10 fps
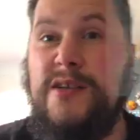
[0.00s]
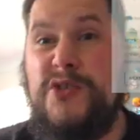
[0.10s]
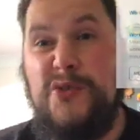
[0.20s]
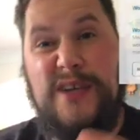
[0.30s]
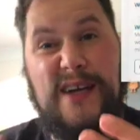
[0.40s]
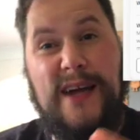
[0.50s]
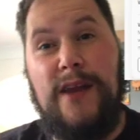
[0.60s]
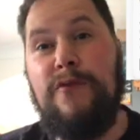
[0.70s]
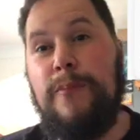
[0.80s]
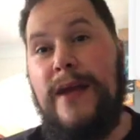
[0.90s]
So you can kind
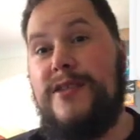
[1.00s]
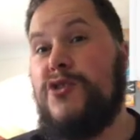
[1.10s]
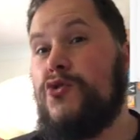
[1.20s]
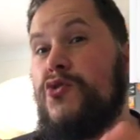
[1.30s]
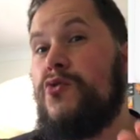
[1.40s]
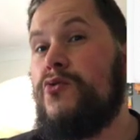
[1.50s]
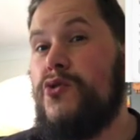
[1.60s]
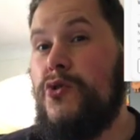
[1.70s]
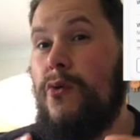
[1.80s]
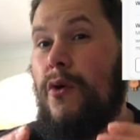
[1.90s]
of base your zone
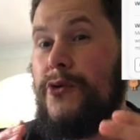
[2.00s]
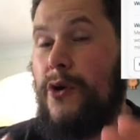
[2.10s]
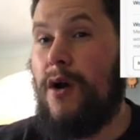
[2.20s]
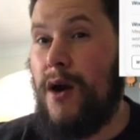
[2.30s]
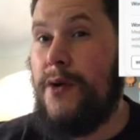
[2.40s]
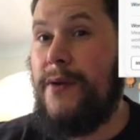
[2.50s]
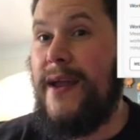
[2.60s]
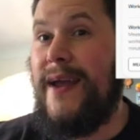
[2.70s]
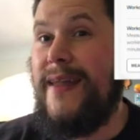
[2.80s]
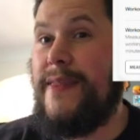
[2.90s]
2 on your heart
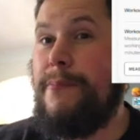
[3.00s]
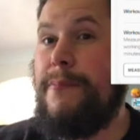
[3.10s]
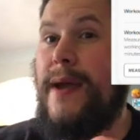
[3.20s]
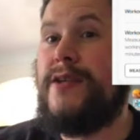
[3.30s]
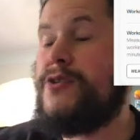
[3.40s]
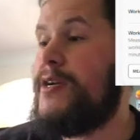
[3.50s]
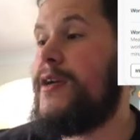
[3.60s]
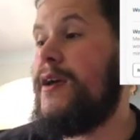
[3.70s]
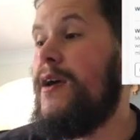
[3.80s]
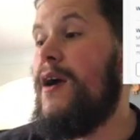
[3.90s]
rate, and the
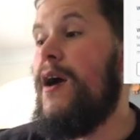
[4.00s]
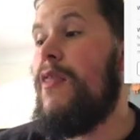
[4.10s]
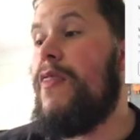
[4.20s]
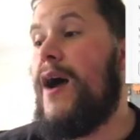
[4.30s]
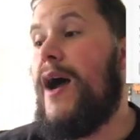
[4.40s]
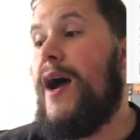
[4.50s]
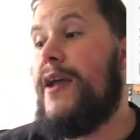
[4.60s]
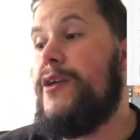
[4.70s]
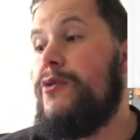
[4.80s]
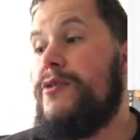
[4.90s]
metric that I
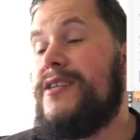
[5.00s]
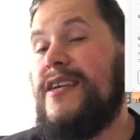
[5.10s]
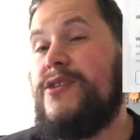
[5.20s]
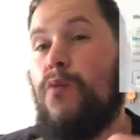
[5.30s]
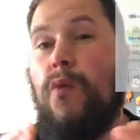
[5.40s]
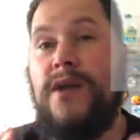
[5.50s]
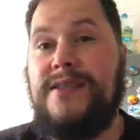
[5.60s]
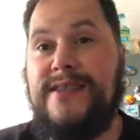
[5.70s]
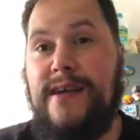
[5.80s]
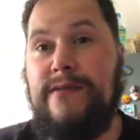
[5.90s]
use is
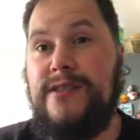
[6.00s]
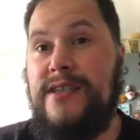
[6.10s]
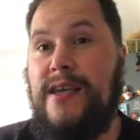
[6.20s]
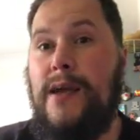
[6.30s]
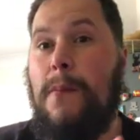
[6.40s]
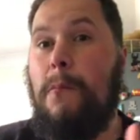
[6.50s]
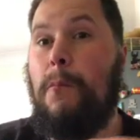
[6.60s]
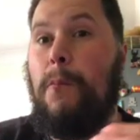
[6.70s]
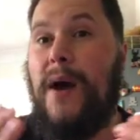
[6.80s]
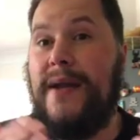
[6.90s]
170
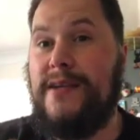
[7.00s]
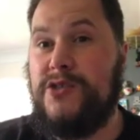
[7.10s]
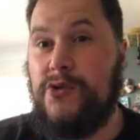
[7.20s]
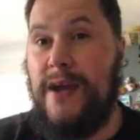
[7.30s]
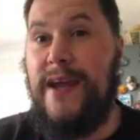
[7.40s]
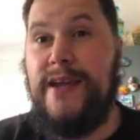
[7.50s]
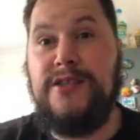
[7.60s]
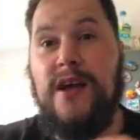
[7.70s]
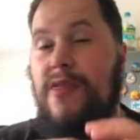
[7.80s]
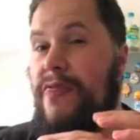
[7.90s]
minus your age.
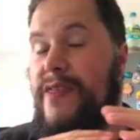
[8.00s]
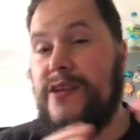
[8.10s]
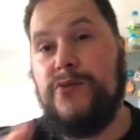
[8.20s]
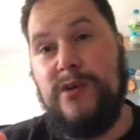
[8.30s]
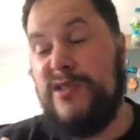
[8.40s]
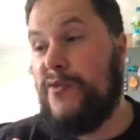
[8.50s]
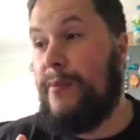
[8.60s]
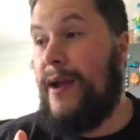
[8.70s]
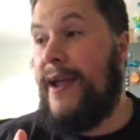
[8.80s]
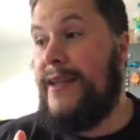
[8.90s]
This works for
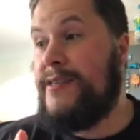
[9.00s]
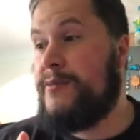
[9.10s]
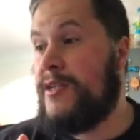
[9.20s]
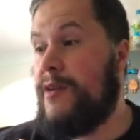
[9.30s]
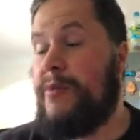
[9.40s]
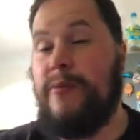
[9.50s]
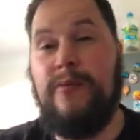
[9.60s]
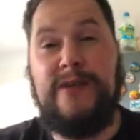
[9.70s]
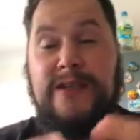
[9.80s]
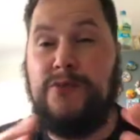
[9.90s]
about 80% of people,
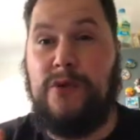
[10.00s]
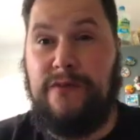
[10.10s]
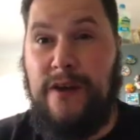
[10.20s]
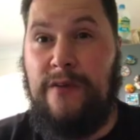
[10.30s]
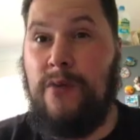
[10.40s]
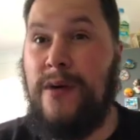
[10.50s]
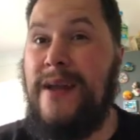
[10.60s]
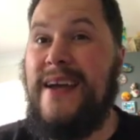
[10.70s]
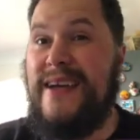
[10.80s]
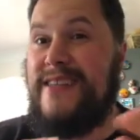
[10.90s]
but doesn't work for everyone.
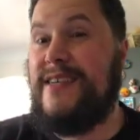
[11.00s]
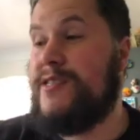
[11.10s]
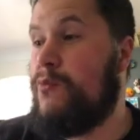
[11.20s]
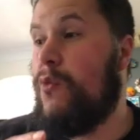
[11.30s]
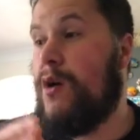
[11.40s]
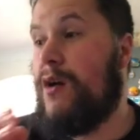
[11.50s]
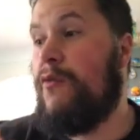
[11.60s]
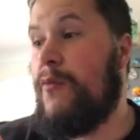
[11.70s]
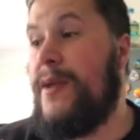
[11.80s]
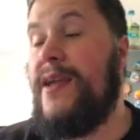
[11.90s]
It doesn't work
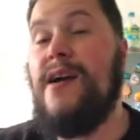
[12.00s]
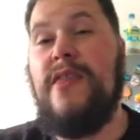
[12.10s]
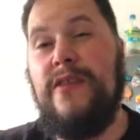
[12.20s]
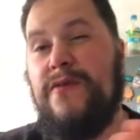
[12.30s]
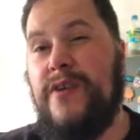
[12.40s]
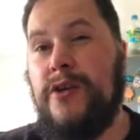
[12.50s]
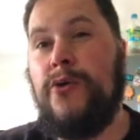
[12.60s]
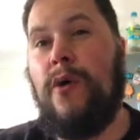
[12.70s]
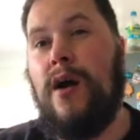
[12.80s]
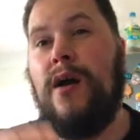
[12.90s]
for me. The fitter
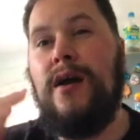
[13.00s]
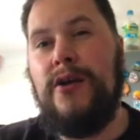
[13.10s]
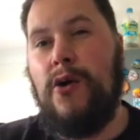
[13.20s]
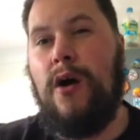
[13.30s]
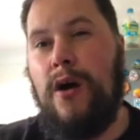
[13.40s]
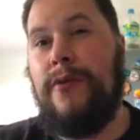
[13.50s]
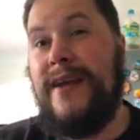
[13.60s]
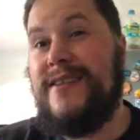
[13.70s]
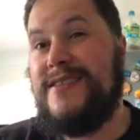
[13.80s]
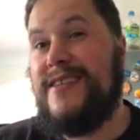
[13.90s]
you are, your heart rate
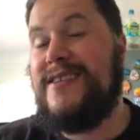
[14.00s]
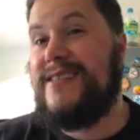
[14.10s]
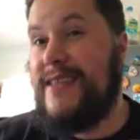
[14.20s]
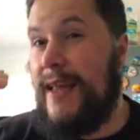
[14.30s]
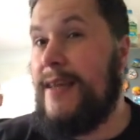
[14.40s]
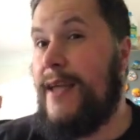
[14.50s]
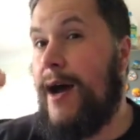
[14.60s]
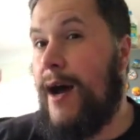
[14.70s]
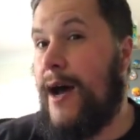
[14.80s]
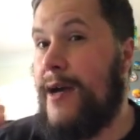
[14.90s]
can sit slightly
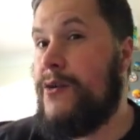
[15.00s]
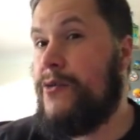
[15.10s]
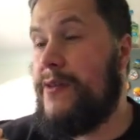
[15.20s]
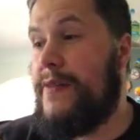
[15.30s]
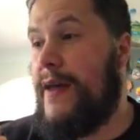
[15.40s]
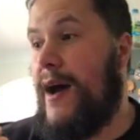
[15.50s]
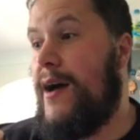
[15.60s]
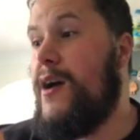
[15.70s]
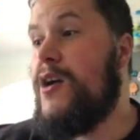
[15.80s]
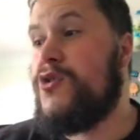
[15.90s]
higher than that.
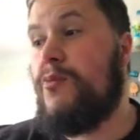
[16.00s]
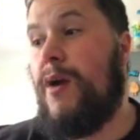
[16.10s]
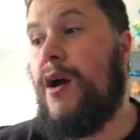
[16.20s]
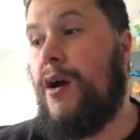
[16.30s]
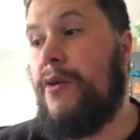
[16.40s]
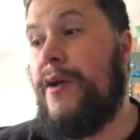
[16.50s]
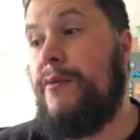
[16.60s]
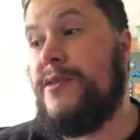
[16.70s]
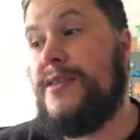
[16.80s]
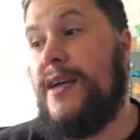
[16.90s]
So my heart rate
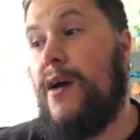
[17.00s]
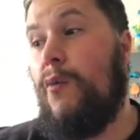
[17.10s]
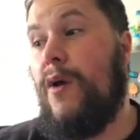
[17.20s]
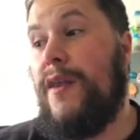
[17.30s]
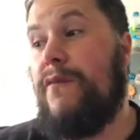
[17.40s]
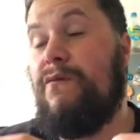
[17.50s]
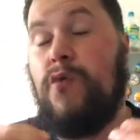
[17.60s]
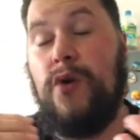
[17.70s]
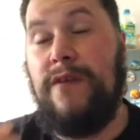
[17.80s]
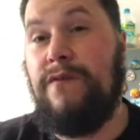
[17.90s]
will sit at
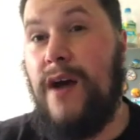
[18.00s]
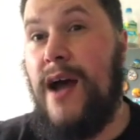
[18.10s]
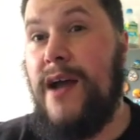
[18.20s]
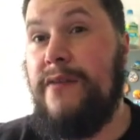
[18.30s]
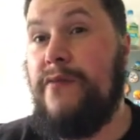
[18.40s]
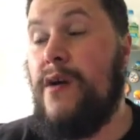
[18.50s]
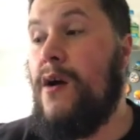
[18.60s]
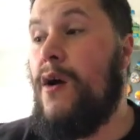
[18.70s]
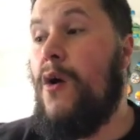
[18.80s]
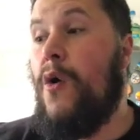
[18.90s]
145,
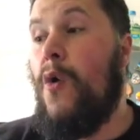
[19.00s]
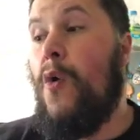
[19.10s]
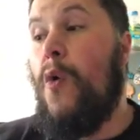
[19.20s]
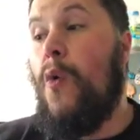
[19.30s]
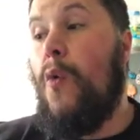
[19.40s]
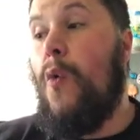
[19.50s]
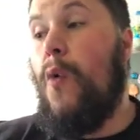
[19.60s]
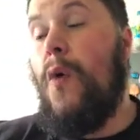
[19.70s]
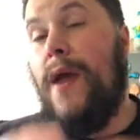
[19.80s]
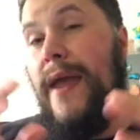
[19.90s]

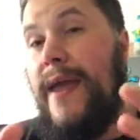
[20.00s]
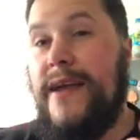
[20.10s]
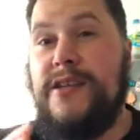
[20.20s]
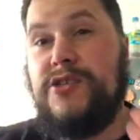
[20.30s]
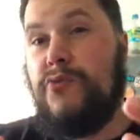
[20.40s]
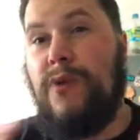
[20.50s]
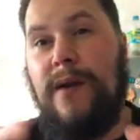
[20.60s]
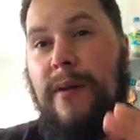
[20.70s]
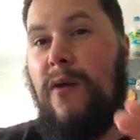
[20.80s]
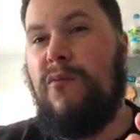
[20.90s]
ish, around
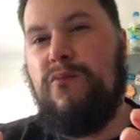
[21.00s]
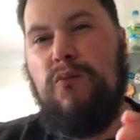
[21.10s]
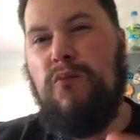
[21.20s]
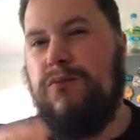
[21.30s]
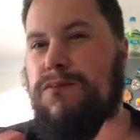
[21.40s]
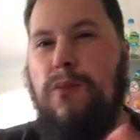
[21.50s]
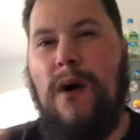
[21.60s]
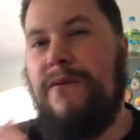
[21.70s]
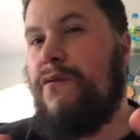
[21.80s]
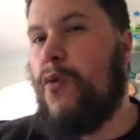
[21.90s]
about
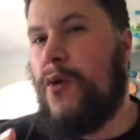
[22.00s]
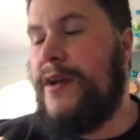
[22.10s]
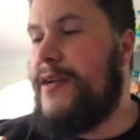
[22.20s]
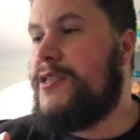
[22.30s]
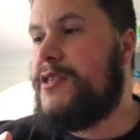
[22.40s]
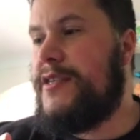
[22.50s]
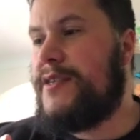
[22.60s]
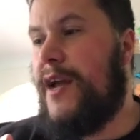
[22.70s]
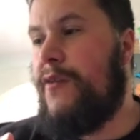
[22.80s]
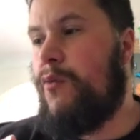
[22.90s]
140-ish is
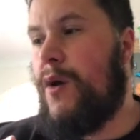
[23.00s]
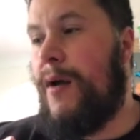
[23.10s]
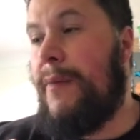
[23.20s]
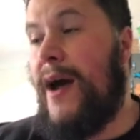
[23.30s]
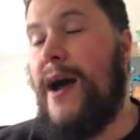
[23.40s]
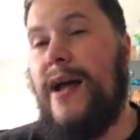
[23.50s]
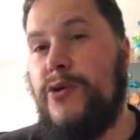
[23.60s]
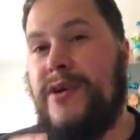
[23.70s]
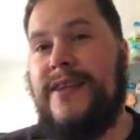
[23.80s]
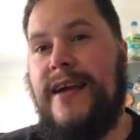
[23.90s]
kind of where I'm at, and you
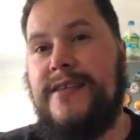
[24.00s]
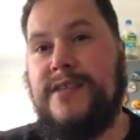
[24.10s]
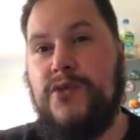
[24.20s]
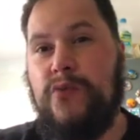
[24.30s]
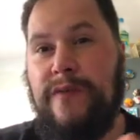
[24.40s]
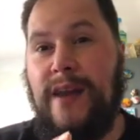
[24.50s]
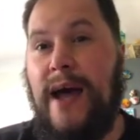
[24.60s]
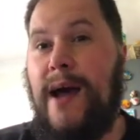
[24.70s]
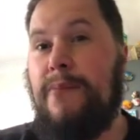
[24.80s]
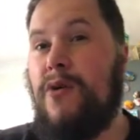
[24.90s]
can test this with an
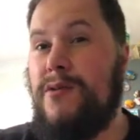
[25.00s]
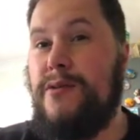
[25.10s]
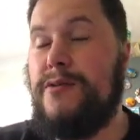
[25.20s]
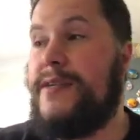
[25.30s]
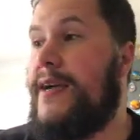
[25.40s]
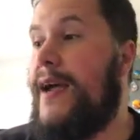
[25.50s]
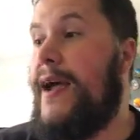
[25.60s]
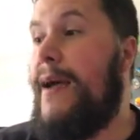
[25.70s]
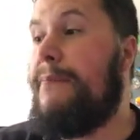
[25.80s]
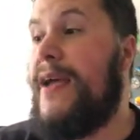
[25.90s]
app called
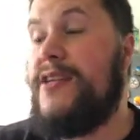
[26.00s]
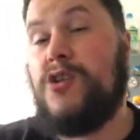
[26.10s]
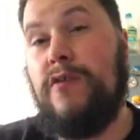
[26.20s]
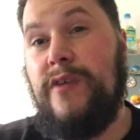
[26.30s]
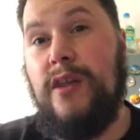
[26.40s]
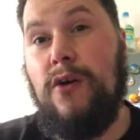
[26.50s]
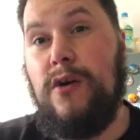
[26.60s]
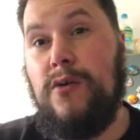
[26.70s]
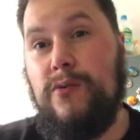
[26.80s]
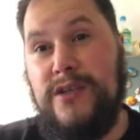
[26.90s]
HRV
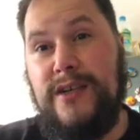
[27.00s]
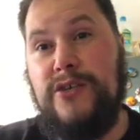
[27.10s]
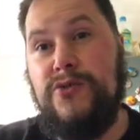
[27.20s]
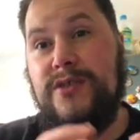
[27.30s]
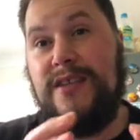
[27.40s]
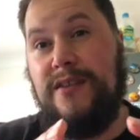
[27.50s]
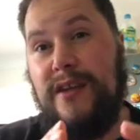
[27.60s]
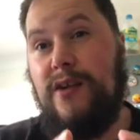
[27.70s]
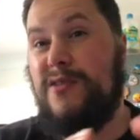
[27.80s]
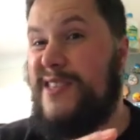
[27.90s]
Logger, which uses a
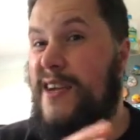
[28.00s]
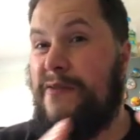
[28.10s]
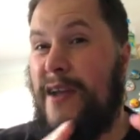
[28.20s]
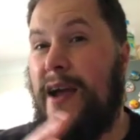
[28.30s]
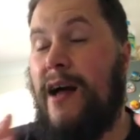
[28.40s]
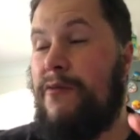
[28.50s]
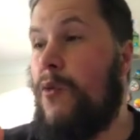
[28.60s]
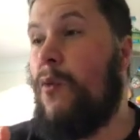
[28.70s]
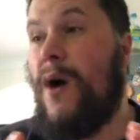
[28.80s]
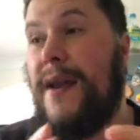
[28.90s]
thing called DFA Alpha
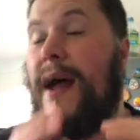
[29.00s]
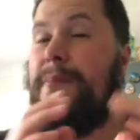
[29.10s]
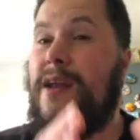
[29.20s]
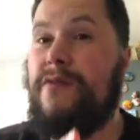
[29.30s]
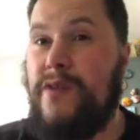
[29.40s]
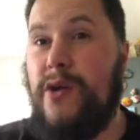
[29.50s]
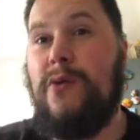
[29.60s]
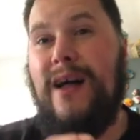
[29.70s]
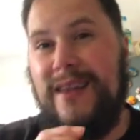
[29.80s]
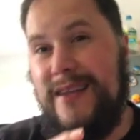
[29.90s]
1. I made a
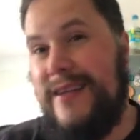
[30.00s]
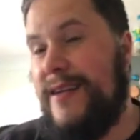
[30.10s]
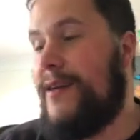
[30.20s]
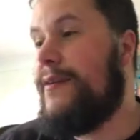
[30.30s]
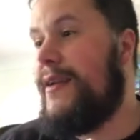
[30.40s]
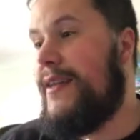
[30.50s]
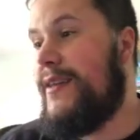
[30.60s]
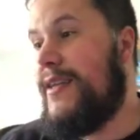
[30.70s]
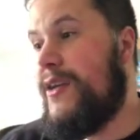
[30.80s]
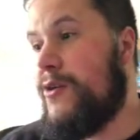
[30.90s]
video, I'll link it in
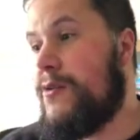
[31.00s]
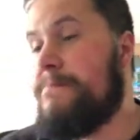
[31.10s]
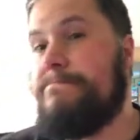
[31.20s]
here.